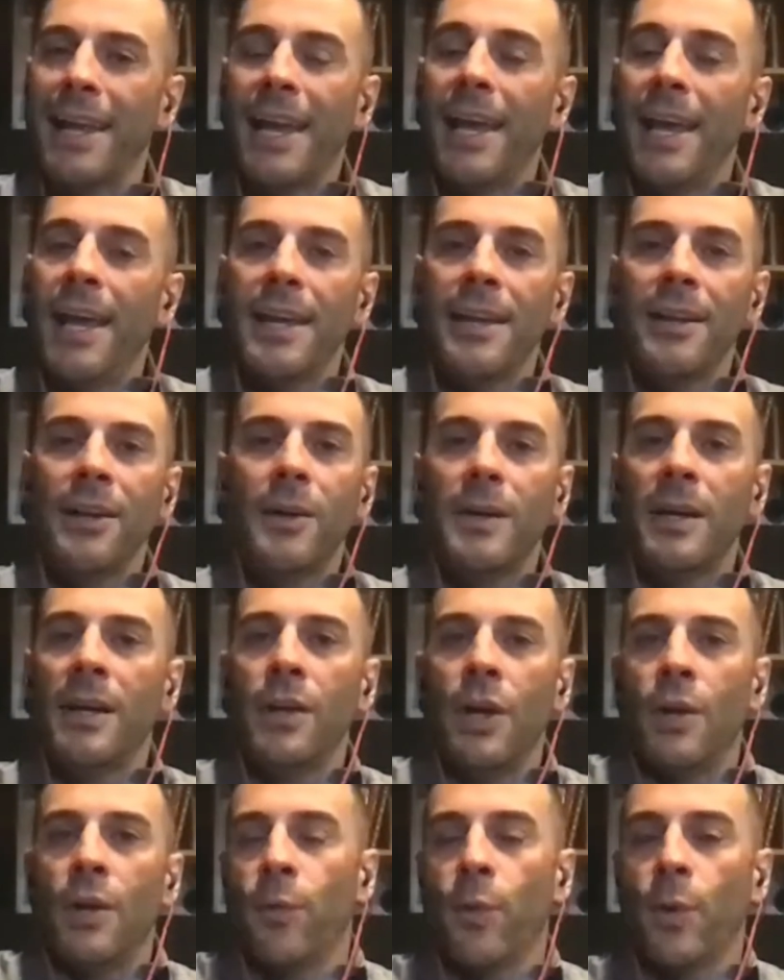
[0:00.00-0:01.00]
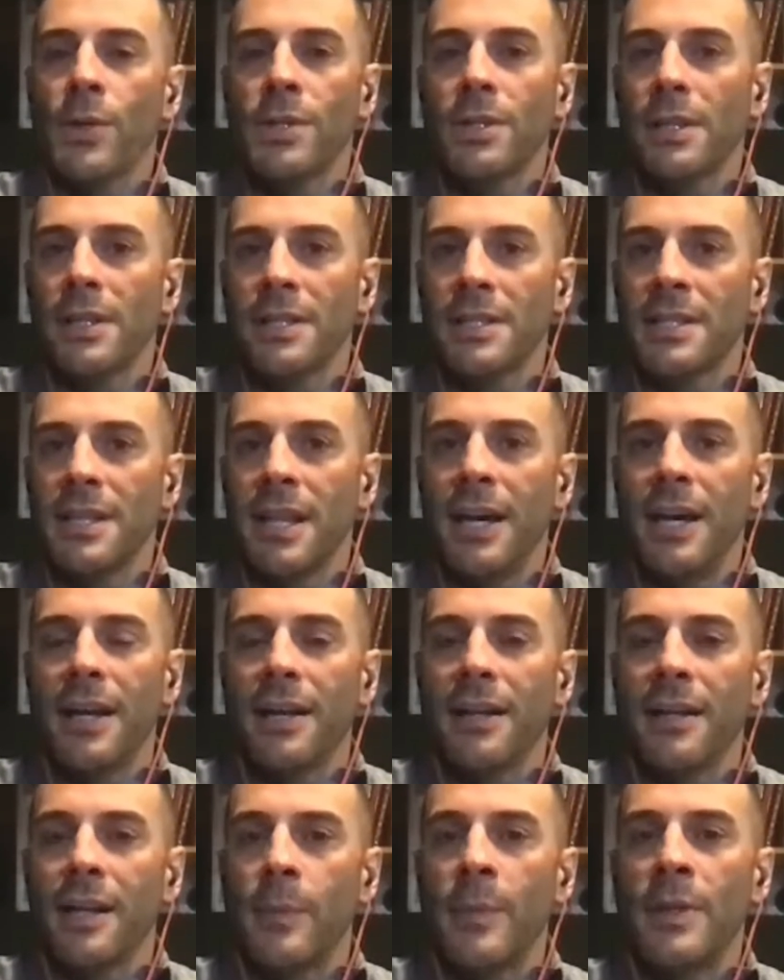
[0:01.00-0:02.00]
You know, un- unfortunately, it's not.
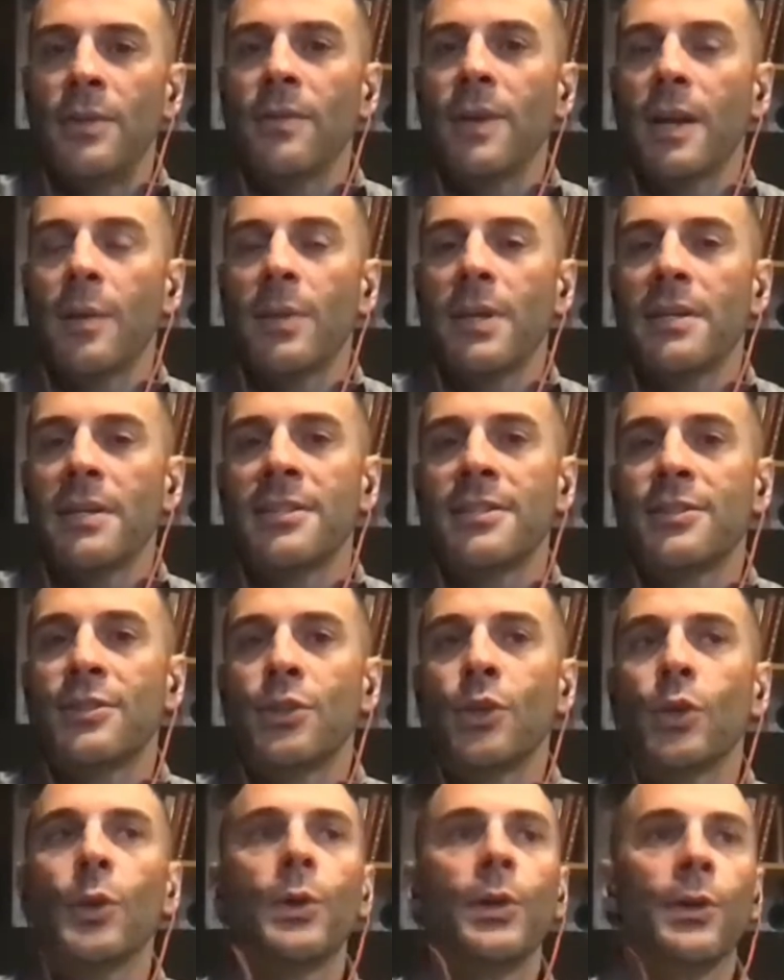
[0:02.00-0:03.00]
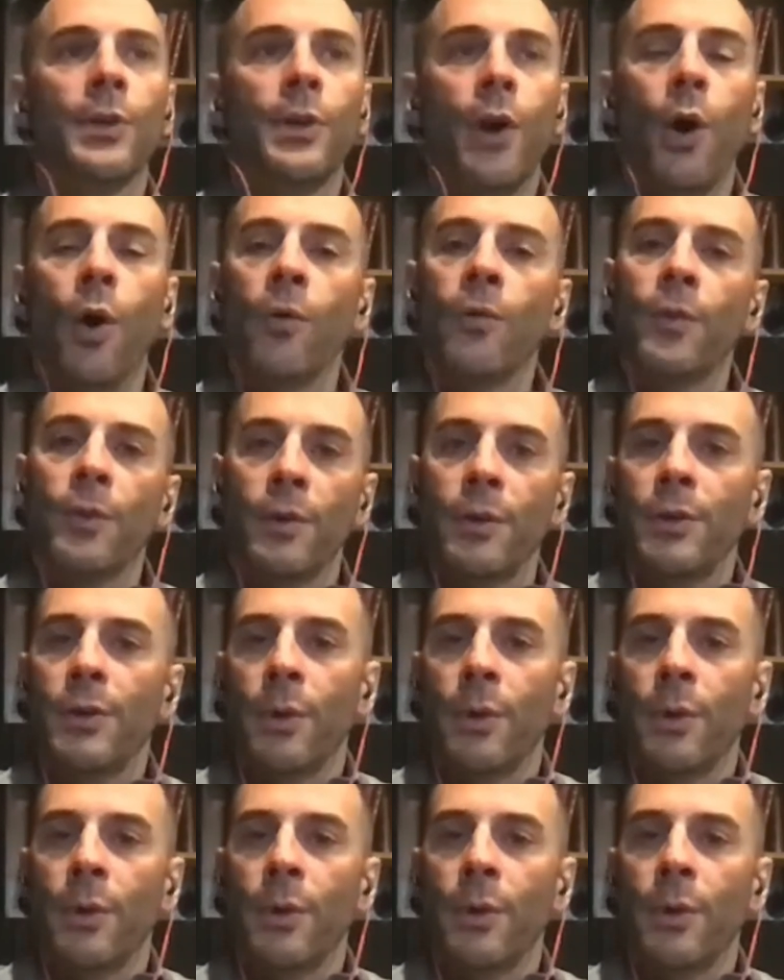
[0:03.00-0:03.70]
I mean, you've got to be a steward Absolutely.